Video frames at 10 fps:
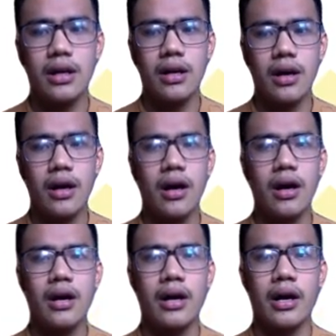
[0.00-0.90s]

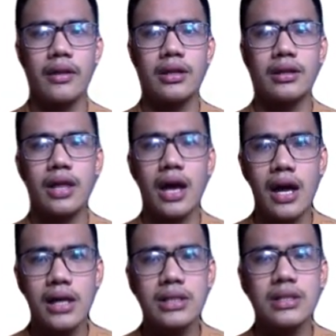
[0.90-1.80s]
are the
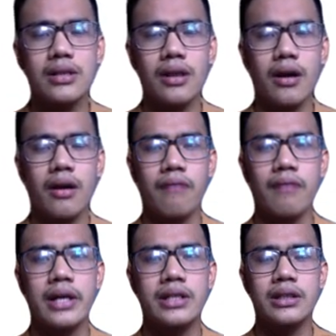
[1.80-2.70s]
test of
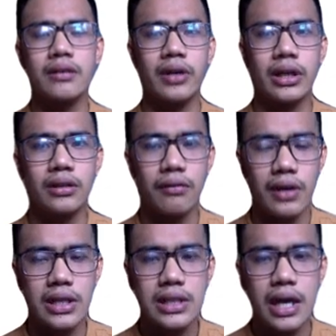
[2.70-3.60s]
significant
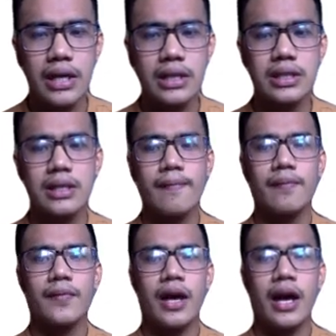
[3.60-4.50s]
differences
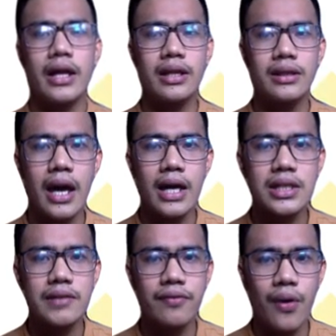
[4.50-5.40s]
and the
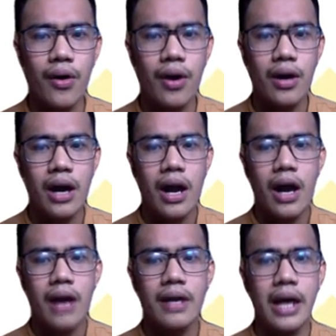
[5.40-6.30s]
test for
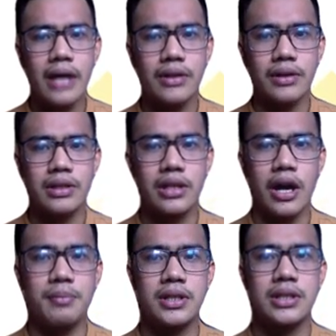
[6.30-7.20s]

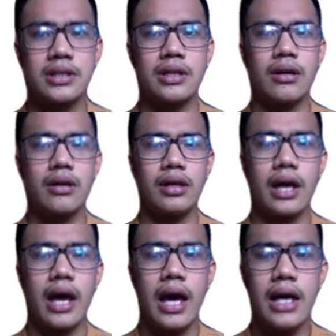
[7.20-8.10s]
relationships.
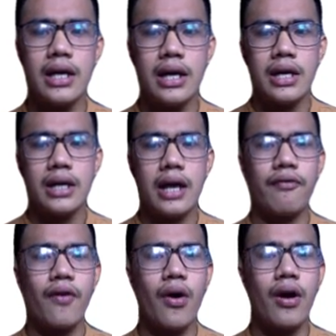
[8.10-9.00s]
Okay,
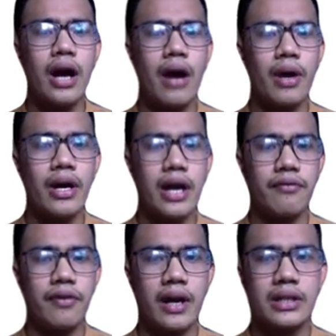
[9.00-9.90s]
for our
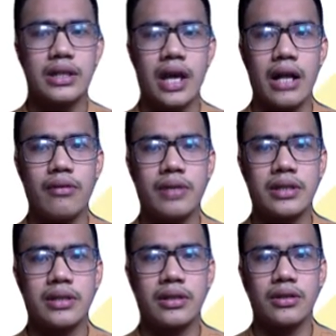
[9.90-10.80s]
inferential
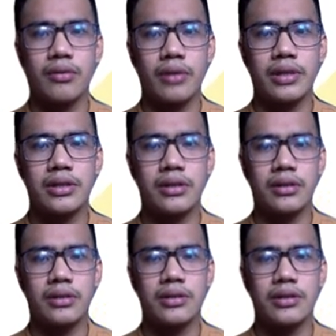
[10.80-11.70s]
research
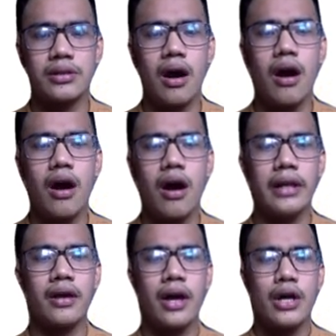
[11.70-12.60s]
questions. All right.
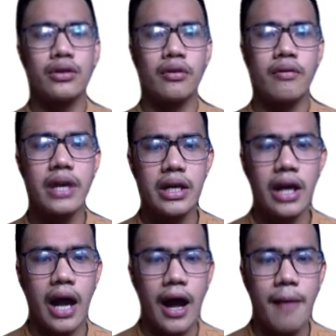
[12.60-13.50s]
To
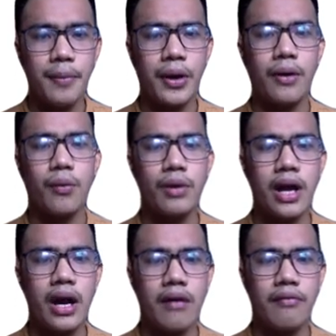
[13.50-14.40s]
recap, we
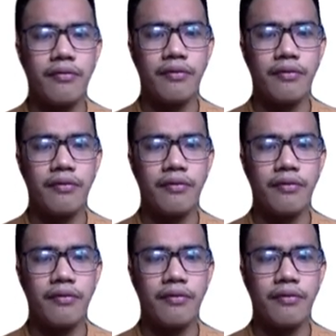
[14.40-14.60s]
have